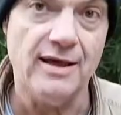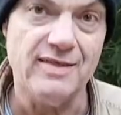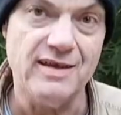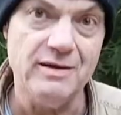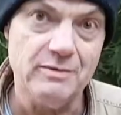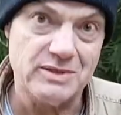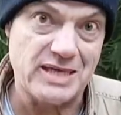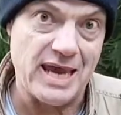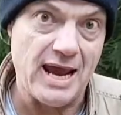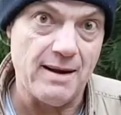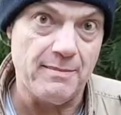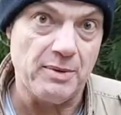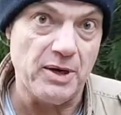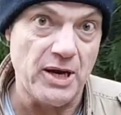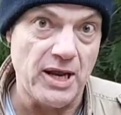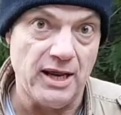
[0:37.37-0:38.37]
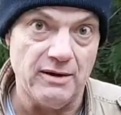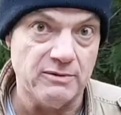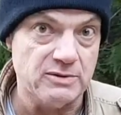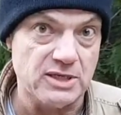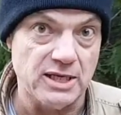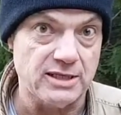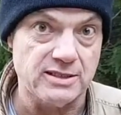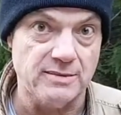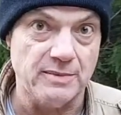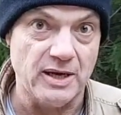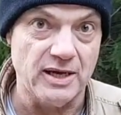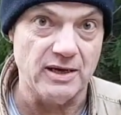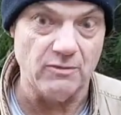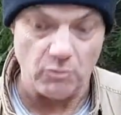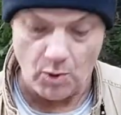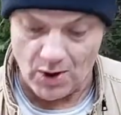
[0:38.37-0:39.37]
I think it was Cabernet. It was like some
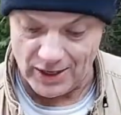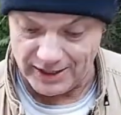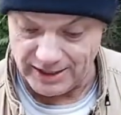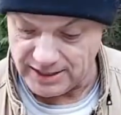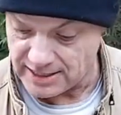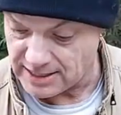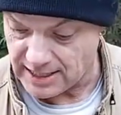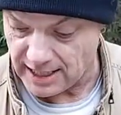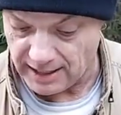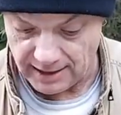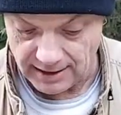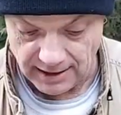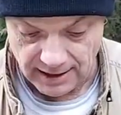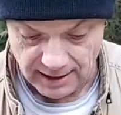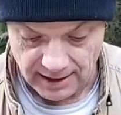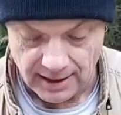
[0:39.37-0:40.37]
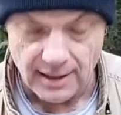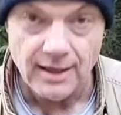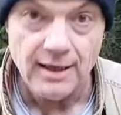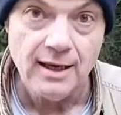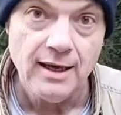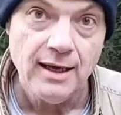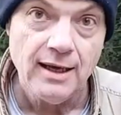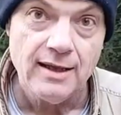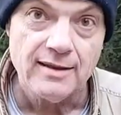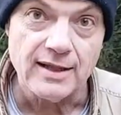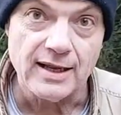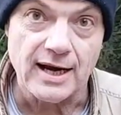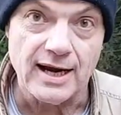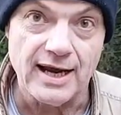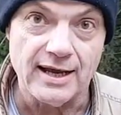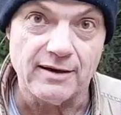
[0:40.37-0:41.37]
kind of wine stain that
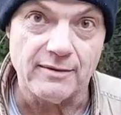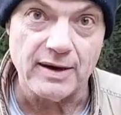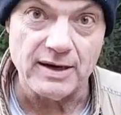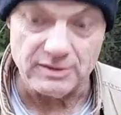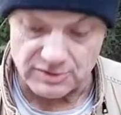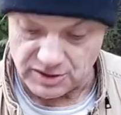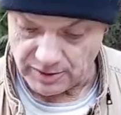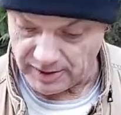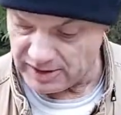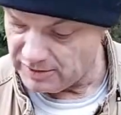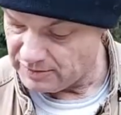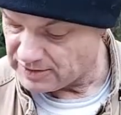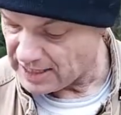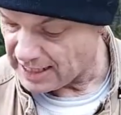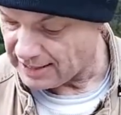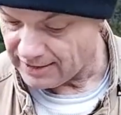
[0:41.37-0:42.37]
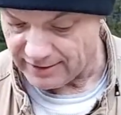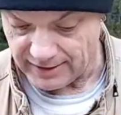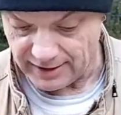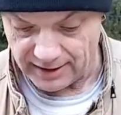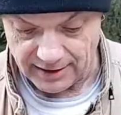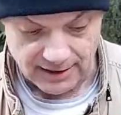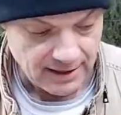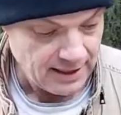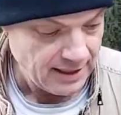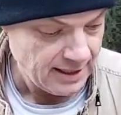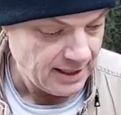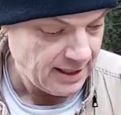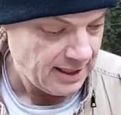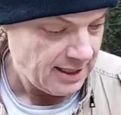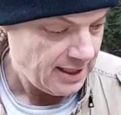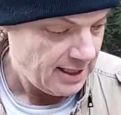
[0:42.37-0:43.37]
I had around, so I used that on there.
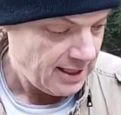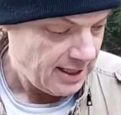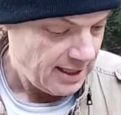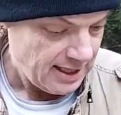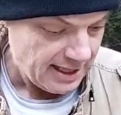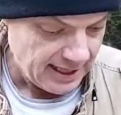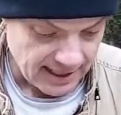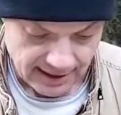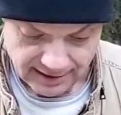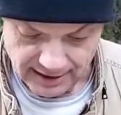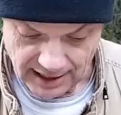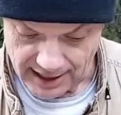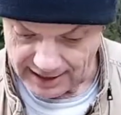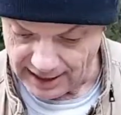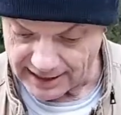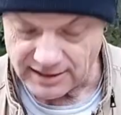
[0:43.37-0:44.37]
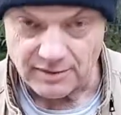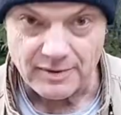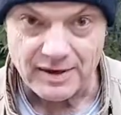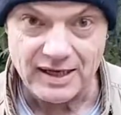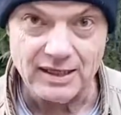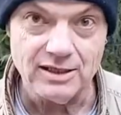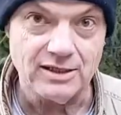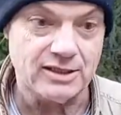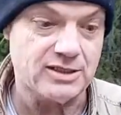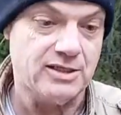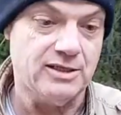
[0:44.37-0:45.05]
And yeah, I like the way it looks.